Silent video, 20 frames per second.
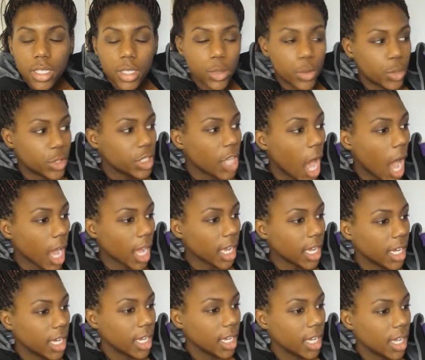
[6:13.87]
you
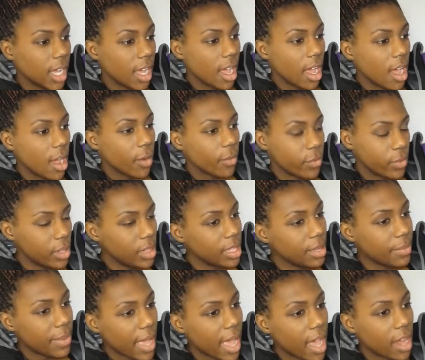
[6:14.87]
suck
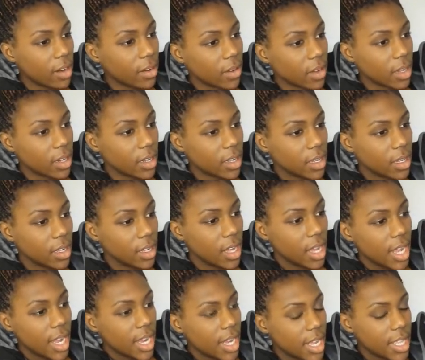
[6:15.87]
really bad on.
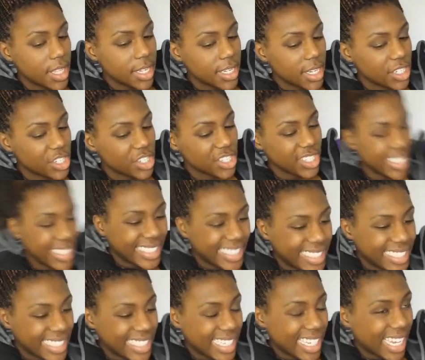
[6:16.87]
And the test you're like,
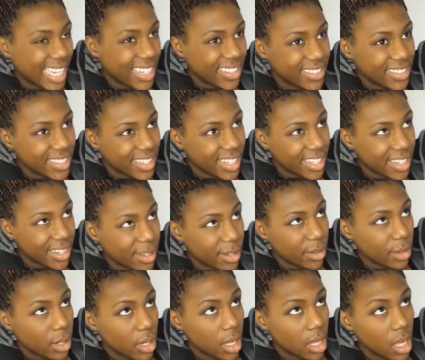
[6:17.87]
eh, I don't
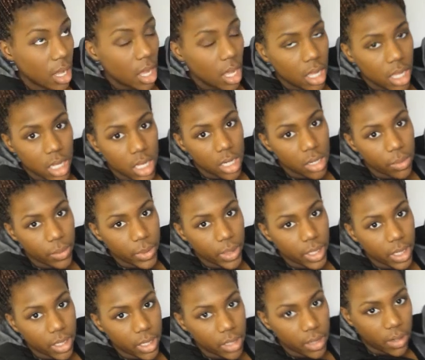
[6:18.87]
know. You do
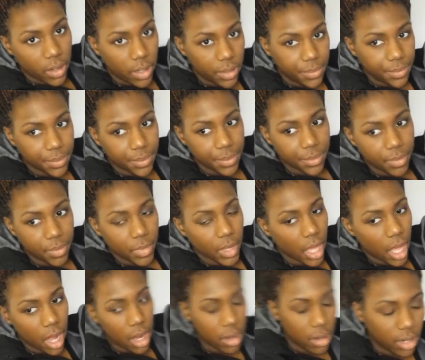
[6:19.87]
really good on.
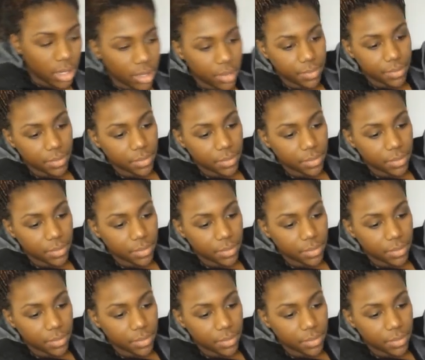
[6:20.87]
I don't know.